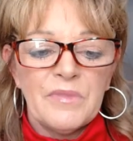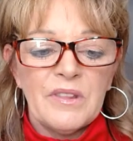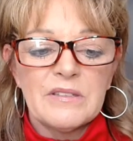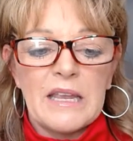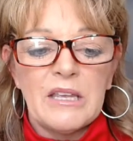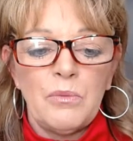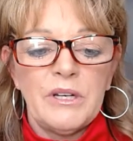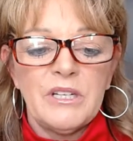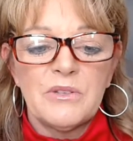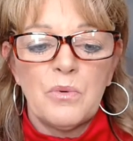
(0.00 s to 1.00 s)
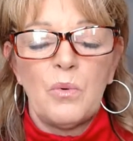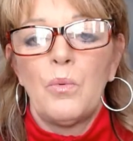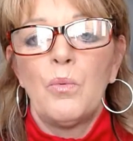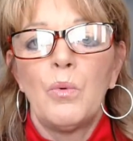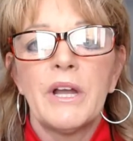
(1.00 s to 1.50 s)
the second one is,
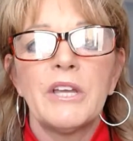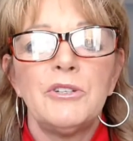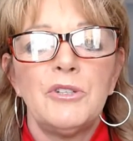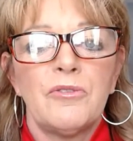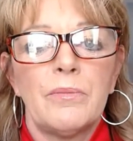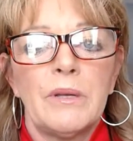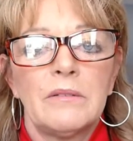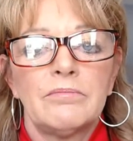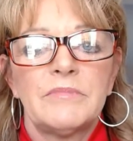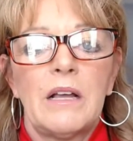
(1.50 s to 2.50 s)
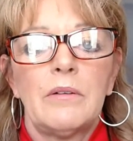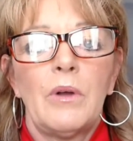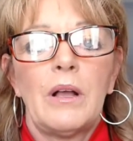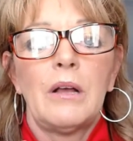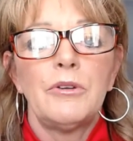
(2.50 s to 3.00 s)
what can you do for me?
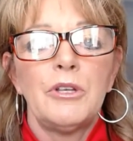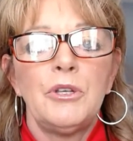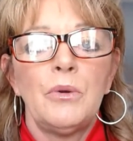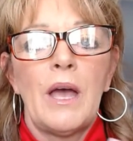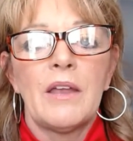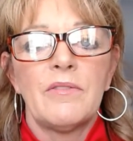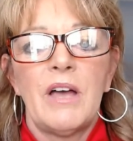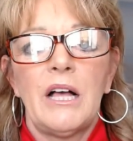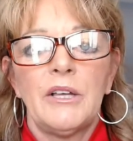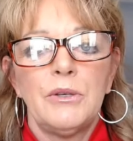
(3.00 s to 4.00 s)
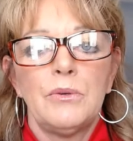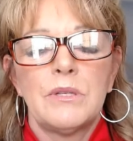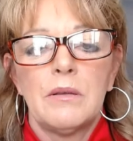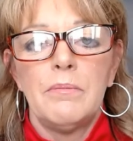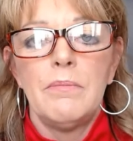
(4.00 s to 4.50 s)
How do you add value
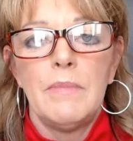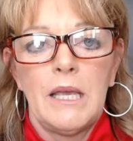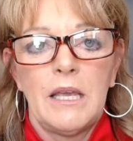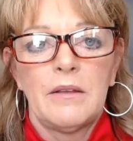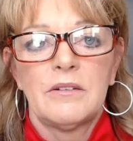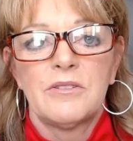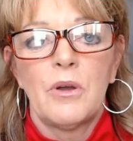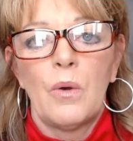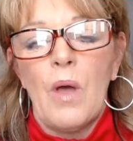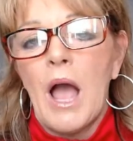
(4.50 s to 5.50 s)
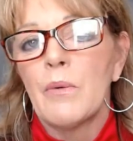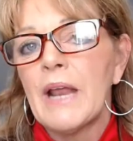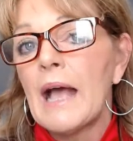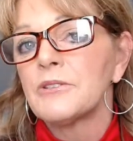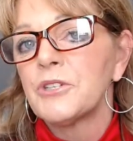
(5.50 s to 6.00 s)
to me? So I
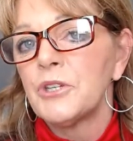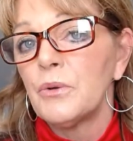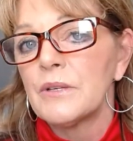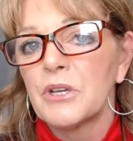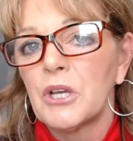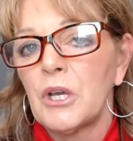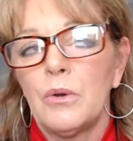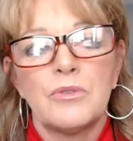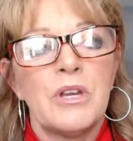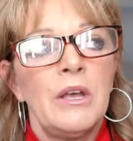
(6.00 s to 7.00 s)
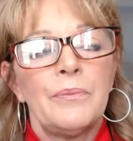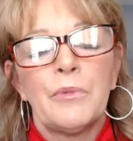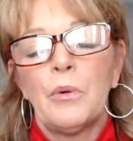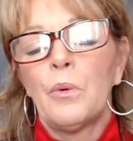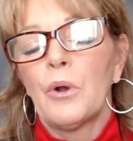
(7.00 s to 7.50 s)
would ask you as a coach,
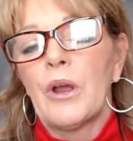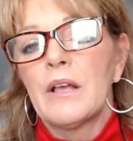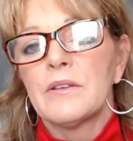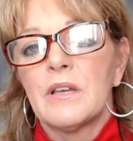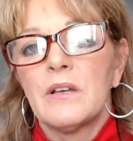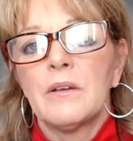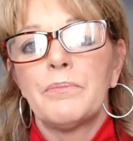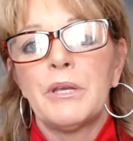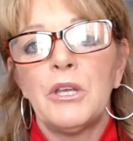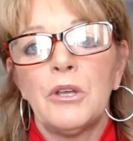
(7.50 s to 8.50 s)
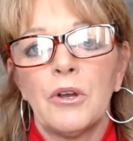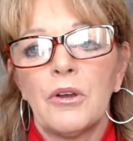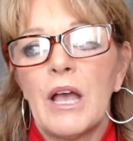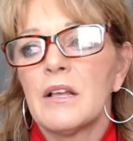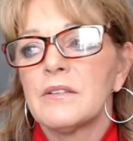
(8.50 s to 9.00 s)
or as a
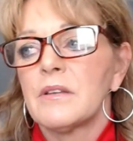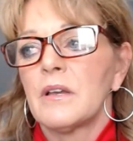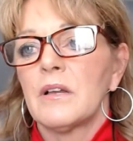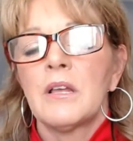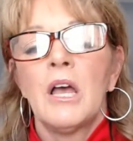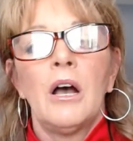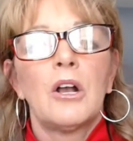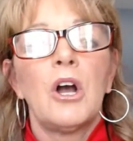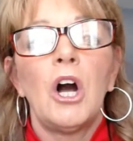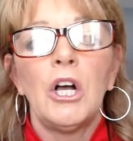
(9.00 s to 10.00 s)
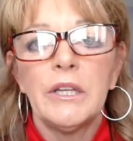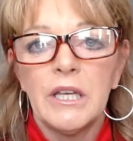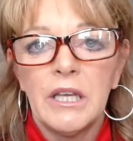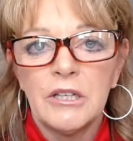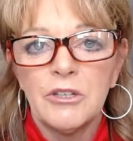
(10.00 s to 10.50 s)
peer, as a
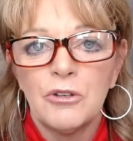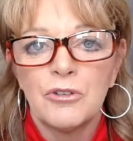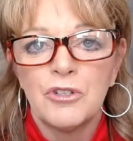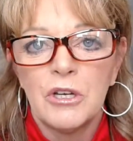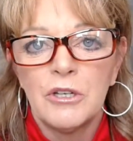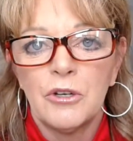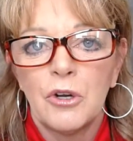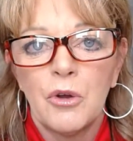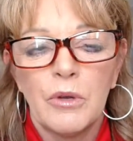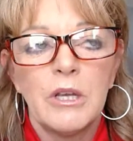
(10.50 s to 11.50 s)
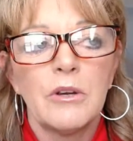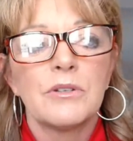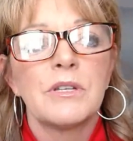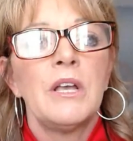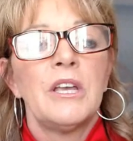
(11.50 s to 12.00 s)
colleague in your
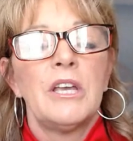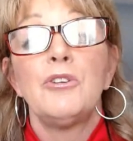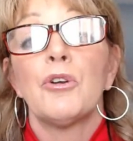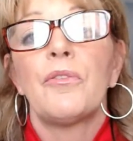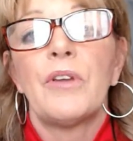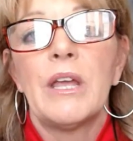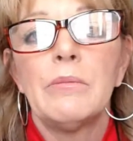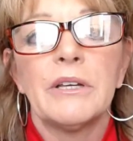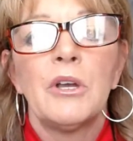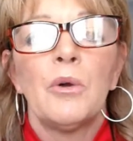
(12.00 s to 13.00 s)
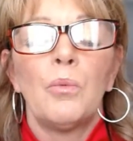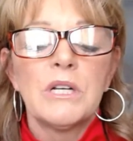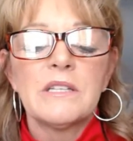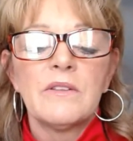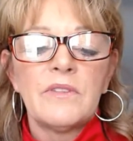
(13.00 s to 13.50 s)
careers, in your family,
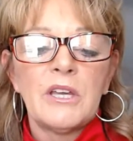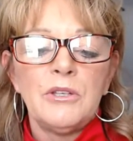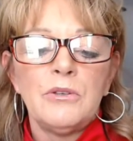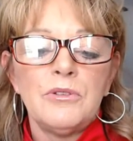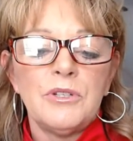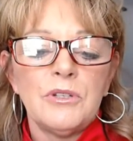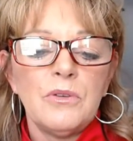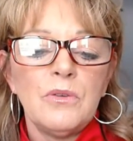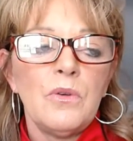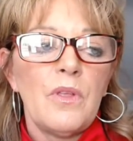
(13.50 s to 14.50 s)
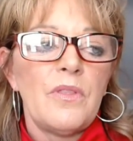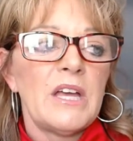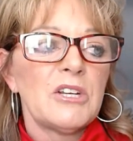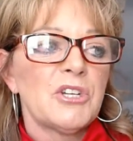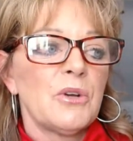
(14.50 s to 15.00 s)
what is it that you do
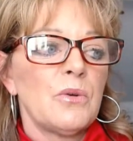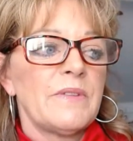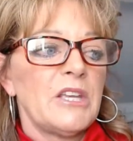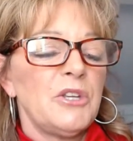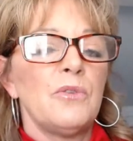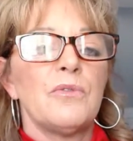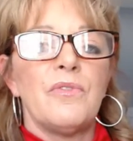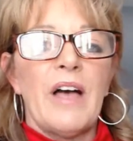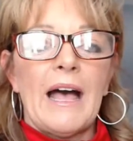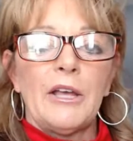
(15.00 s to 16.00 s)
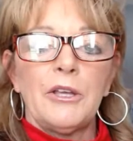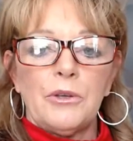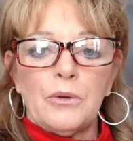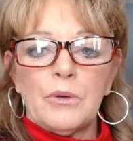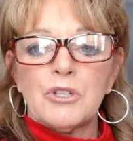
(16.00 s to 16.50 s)
that you
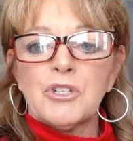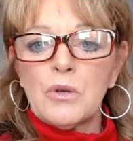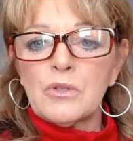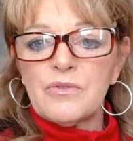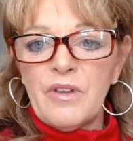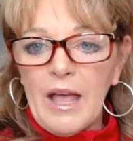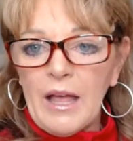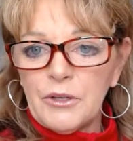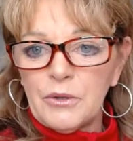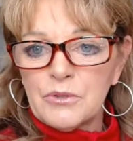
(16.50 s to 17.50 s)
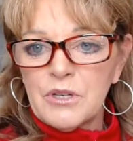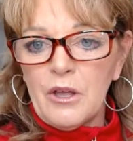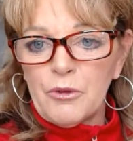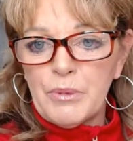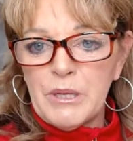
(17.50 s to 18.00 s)
value and shows value
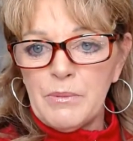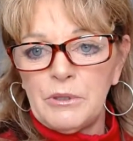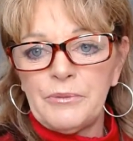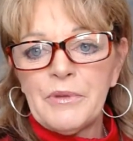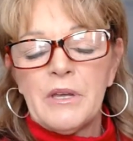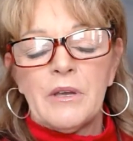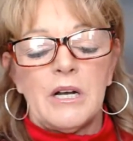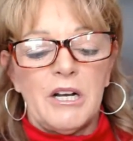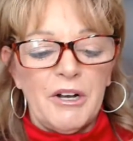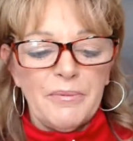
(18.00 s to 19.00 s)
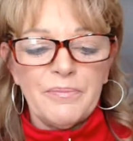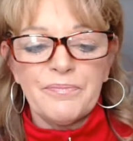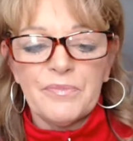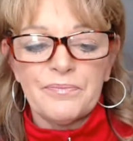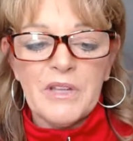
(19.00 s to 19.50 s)
to other people?
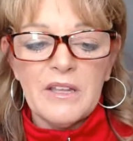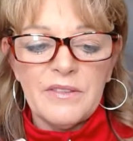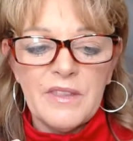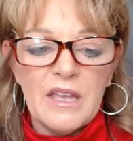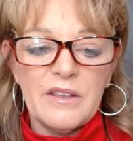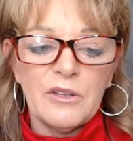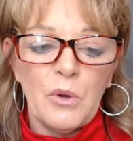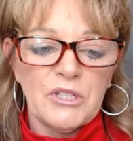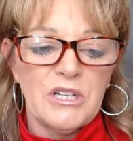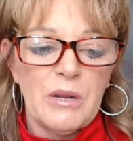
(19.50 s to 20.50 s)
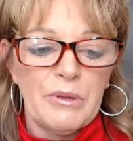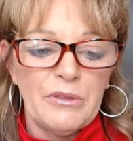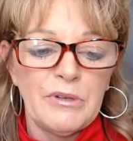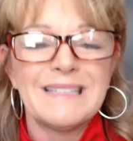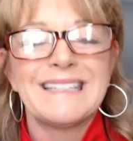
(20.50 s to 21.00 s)
And then question number
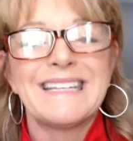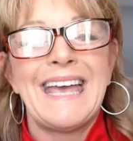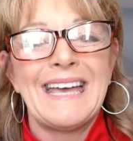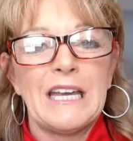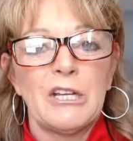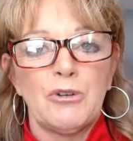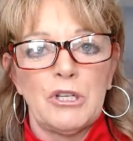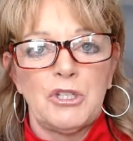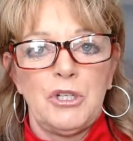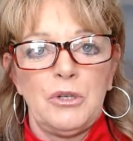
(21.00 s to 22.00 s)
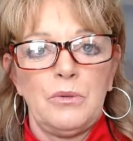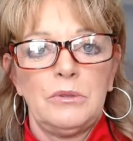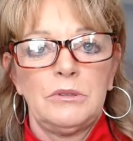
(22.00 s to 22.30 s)
3 is, can I trust you?